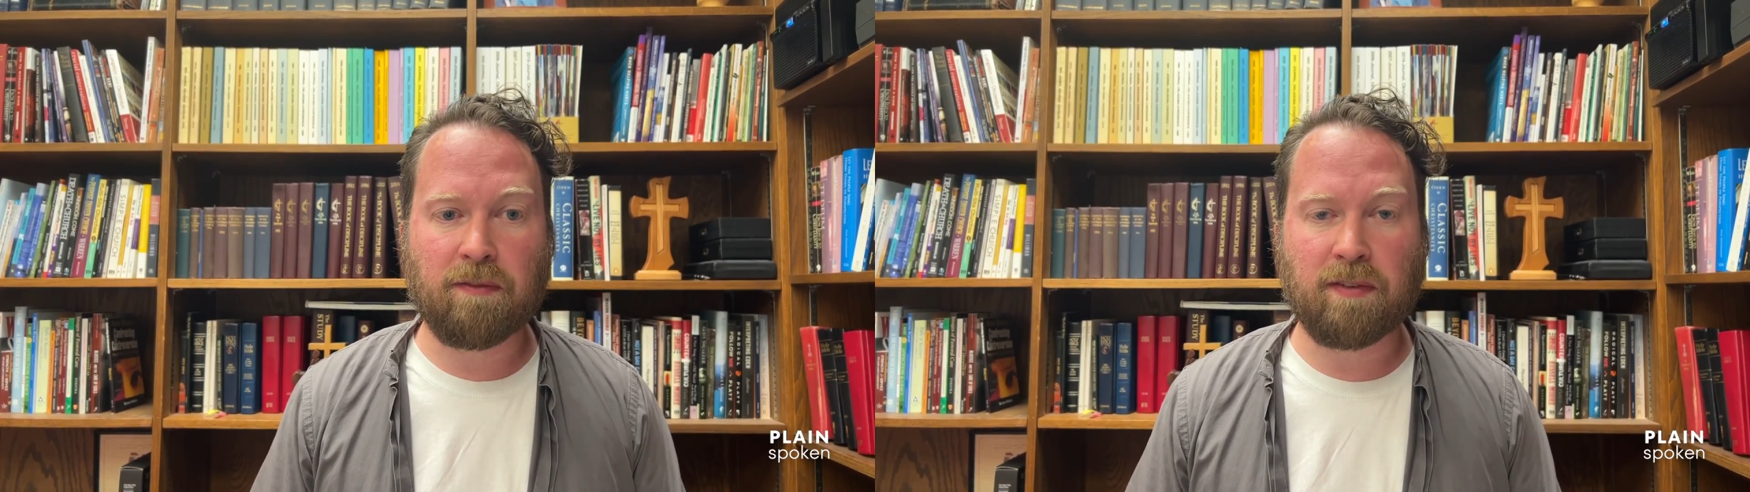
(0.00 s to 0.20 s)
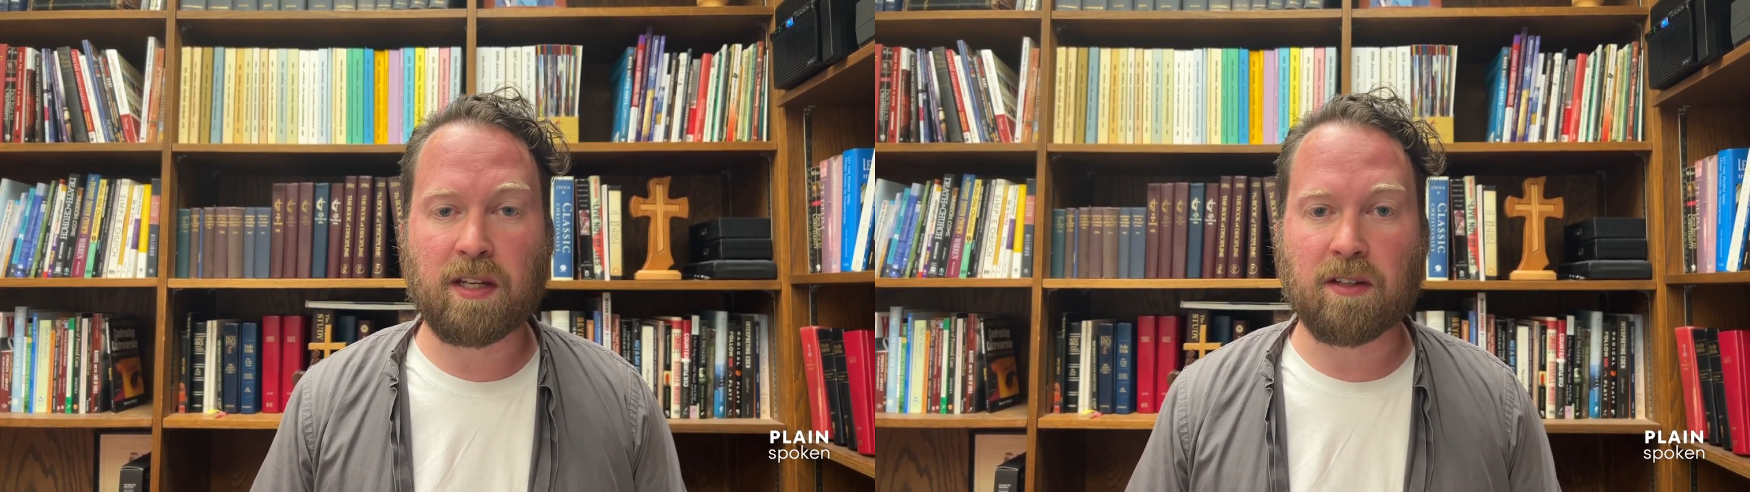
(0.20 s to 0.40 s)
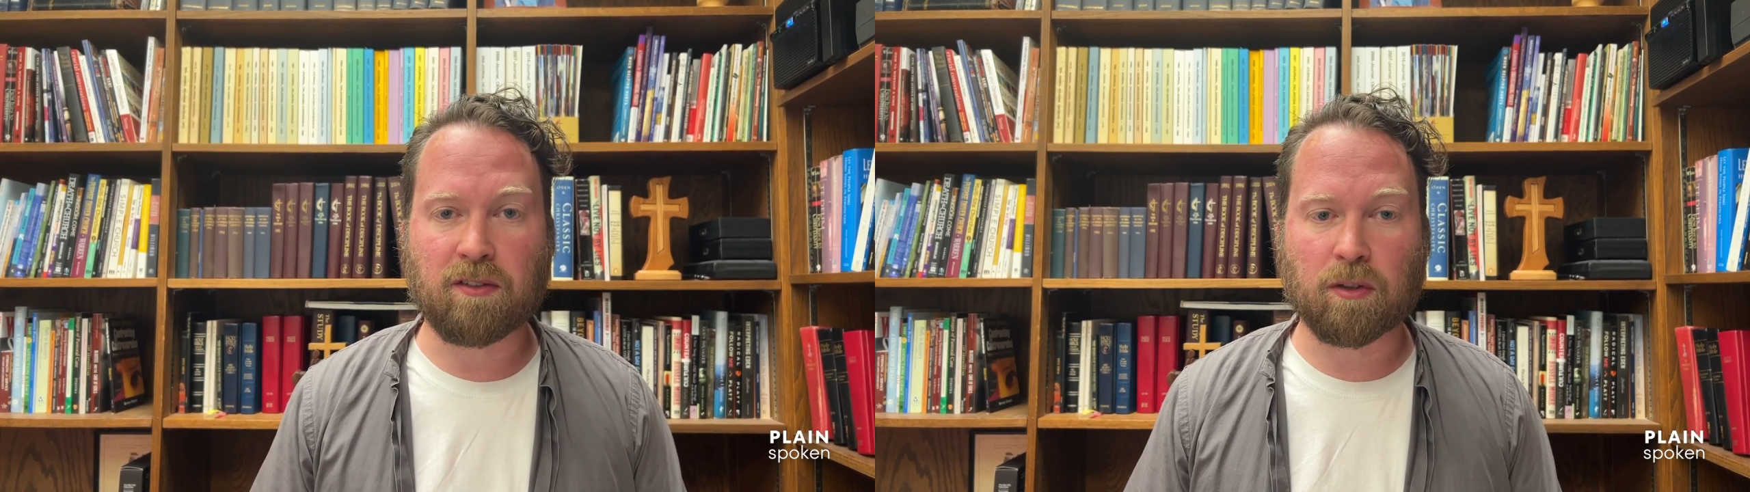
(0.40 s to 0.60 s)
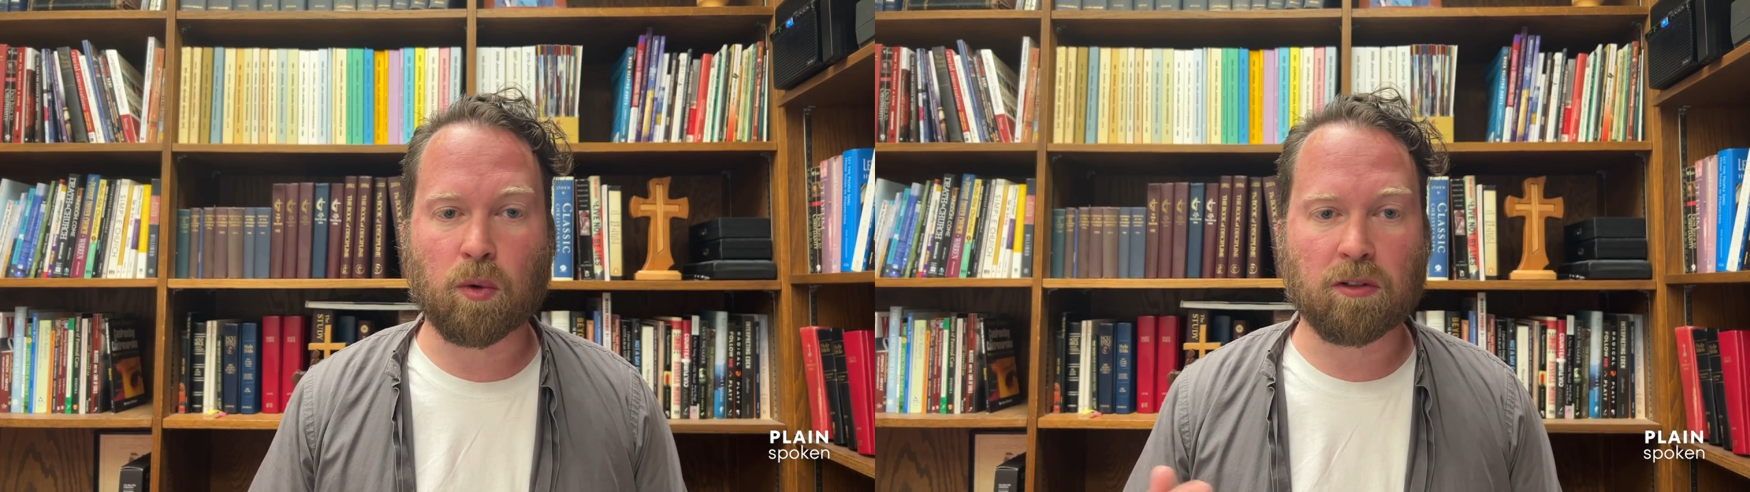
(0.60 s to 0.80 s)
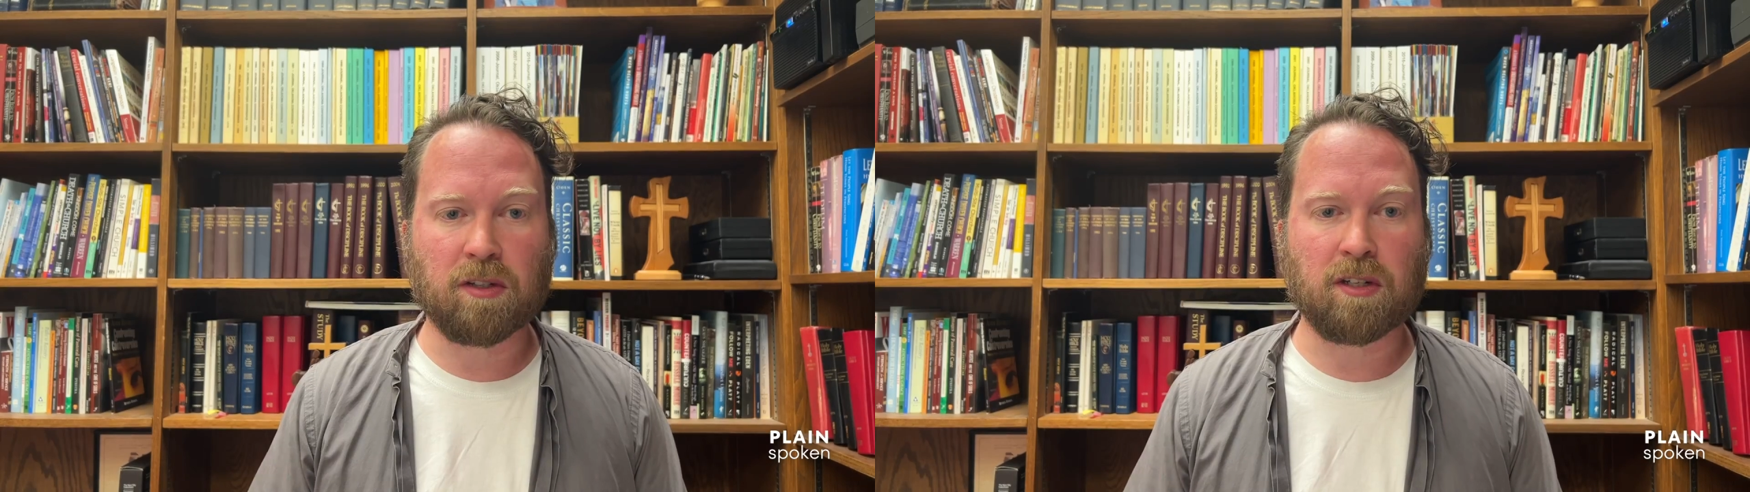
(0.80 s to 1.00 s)
fees in
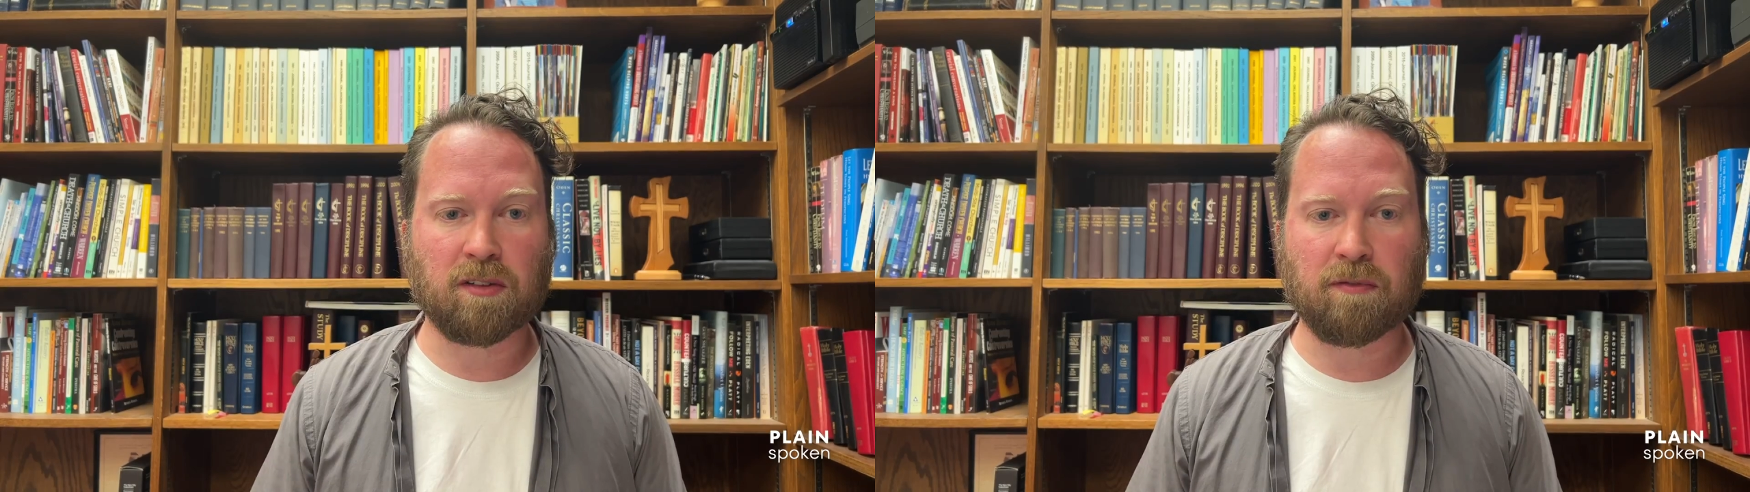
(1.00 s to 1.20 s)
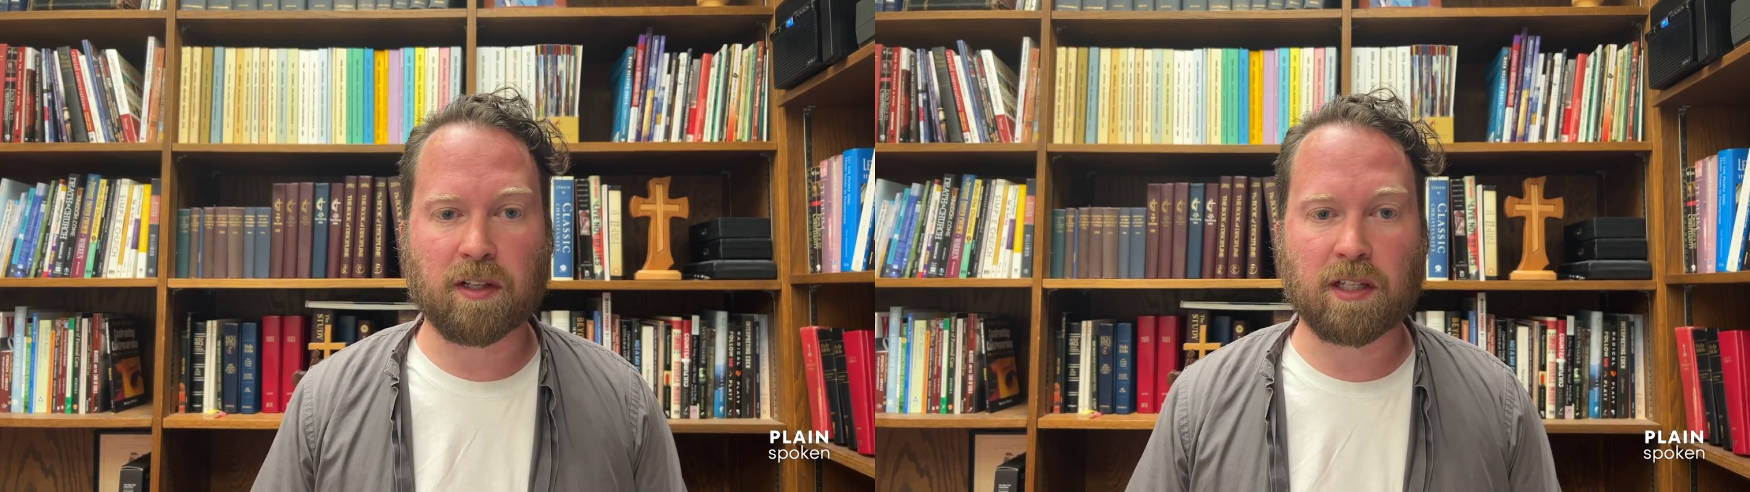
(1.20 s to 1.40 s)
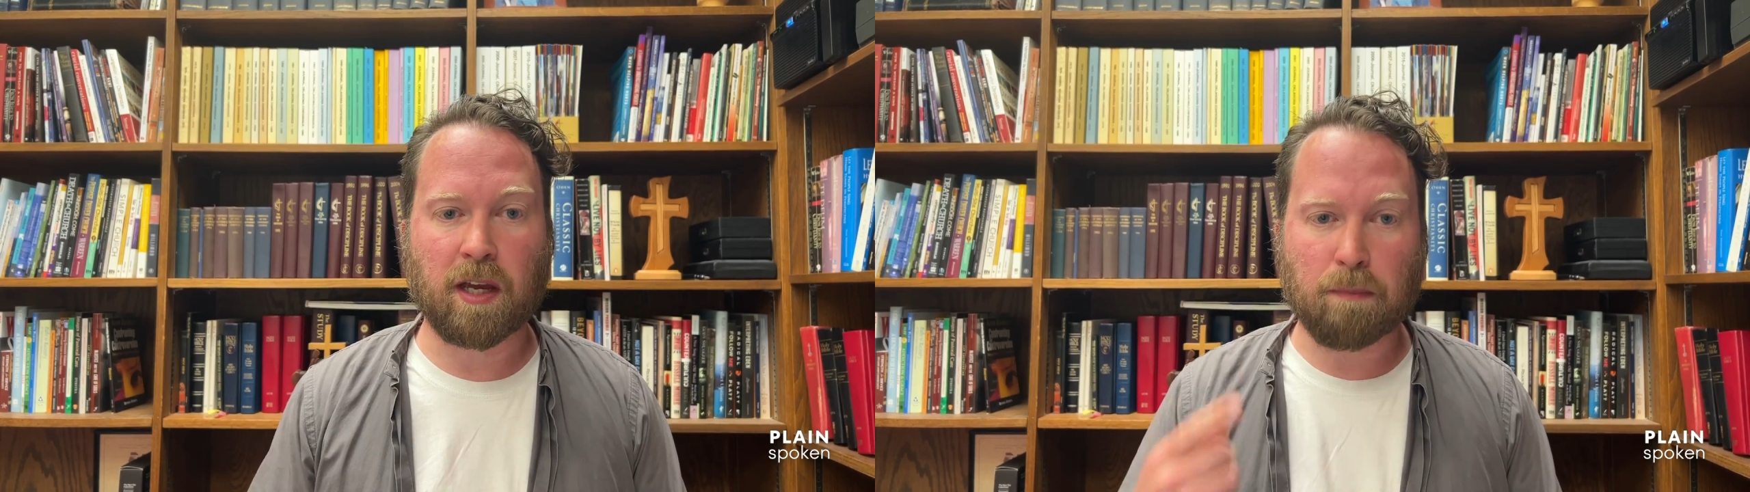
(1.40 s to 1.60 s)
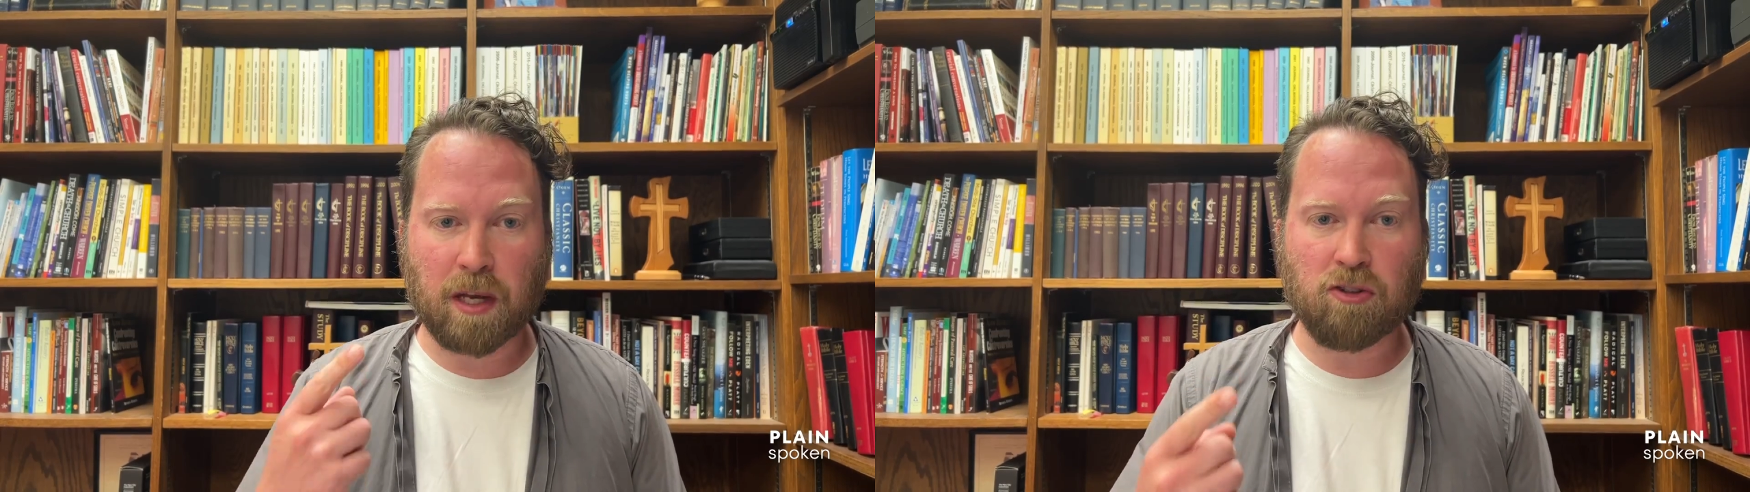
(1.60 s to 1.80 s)
order to disaffiliate: